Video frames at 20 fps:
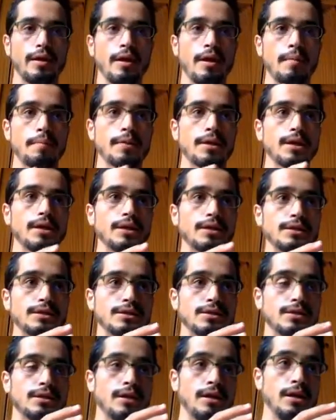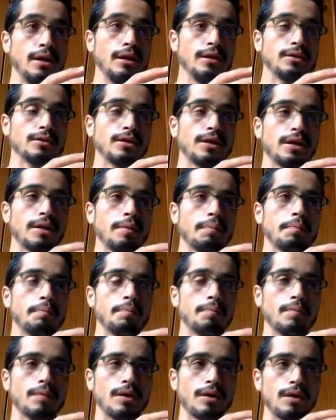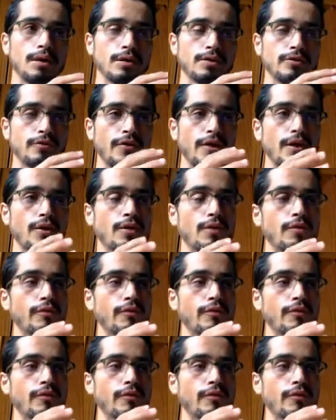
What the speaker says: Because the spherical